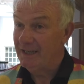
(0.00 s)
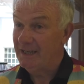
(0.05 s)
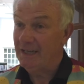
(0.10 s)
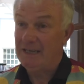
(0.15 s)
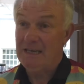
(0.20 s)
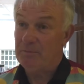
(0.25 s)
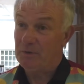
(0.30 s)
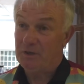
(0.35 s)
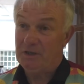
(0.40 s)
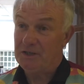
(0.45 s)

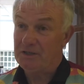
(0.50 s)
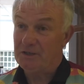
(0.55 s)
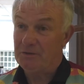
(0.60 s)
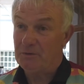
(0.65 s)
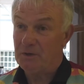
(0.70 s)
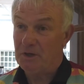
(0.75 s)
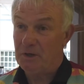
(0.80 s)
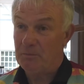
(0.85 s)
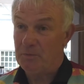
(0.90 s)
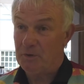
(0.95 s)
Anybody
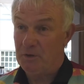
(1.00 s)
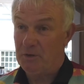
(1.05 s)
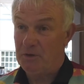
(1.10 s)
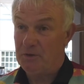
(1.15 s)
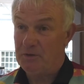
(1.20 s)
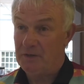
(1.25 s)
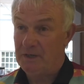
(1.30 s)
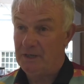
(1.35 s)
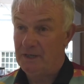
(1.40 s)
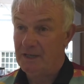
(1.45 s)
can write
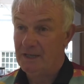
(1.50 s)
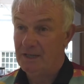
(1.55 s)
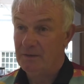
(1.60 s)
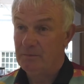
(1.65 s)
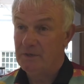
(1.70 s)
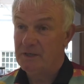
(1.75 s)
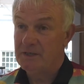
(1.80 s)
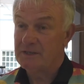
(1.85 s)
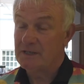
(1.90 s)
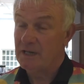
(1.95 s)
poetry,
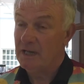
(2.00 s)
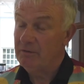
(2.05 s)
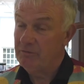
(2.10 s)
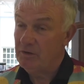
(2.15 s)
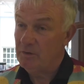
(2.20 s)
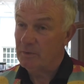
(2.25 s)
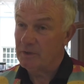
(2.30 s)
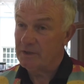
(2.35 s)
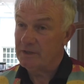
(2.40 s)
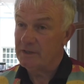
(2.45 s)
because
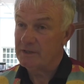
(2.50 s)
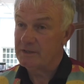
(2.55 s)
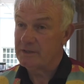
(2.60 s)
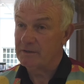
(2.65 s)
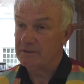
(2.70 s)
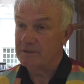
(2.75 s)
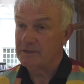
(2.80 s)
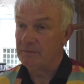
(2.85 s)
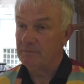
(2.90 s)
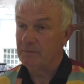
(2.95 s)
everybody has
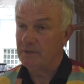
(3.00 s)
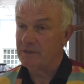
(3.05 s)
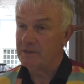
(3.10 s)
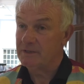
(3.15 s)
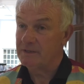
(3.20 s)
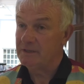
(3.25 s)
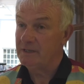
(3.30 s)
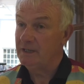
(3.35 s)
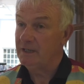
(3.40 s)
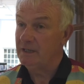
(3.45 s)
got something to
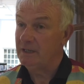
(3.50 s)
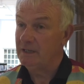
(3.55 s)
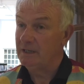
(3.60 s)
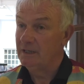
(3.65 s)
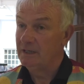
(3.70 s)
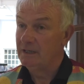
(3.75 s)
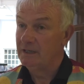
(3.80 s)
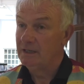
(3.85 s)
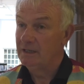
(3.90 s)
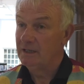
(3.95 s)
say,
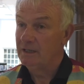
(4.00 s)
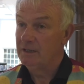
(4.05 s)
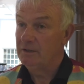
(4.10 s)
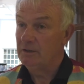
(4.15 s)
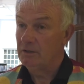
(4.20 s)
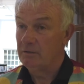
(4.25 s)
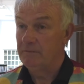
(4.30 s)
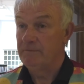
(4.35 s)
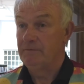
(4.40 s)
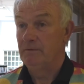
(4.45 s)
and
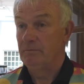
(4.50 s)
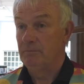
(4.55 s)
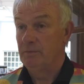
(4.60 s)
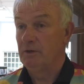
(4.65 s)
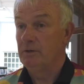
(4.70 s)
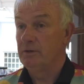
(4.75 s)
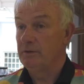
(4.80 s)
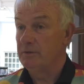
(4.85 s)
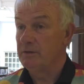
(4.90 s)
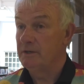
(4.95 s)
often
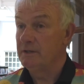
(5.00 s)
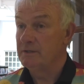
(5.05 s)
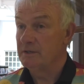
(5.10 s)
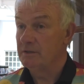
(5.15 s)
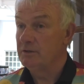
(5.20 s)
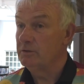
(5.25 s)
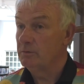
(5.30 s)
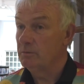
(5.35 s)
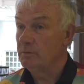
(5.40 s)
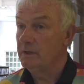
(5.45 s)
poetry is a
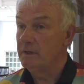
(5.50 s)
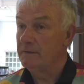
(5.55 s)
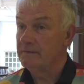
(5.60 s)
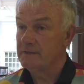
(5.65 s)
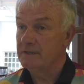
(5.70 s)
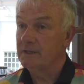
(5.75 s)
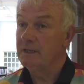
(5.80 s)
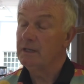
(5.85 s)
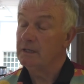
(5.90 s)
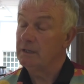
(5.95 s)
good way of
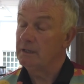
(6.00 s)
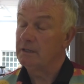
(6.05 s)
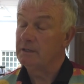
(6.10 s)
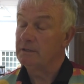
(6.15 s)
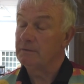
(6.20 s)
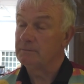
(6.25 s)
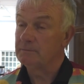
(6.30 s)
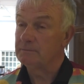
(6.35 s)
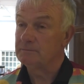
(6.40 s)
saying it.